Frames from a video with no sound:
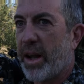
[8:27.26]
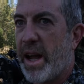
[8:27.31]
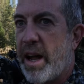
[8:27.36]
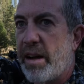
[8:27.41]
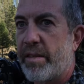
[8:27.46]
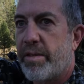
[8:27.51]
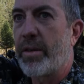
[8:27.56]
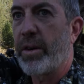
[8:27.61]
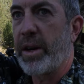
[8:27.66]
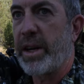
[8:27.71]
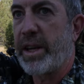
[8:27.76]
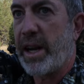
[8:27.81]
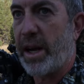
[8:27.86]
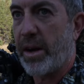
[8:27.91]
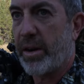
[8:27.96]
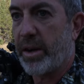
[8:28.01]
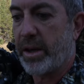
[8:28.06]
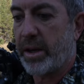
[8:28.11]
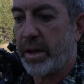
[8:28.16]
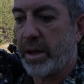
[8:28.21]
halfway
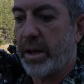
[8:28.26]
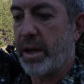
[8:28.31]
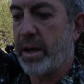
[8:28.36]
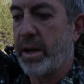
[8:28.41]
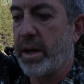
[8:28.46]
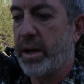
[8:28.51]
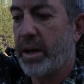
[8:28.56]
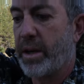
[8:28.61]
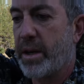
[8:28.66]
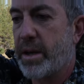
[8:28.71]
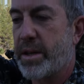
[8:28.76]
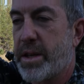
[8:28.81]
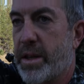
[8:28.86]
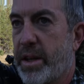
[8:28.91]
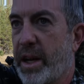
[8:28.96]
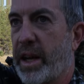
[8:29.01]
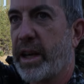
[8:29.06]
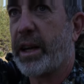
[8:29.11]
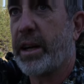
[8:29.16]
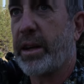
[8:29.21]
down it so
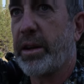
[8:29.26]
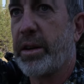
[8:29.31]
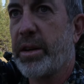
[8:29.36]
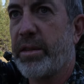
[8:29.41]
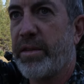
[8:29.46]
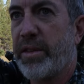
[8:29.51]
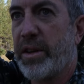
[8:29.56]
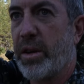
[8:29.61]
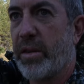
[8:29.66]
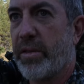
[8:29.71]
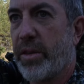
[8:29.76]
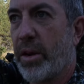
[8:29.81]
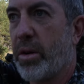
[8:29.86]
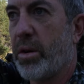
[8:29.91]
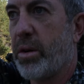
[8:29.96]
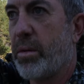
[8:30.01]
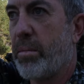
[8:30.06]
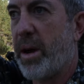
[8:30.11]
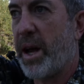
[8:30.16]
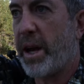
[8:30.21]
that I get a good view of the
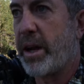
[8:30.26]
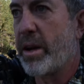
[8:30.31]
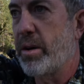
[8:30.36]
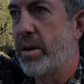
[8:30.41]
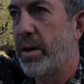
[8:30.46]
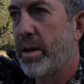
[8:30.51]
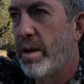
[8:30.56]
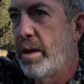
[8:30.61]
whole meadow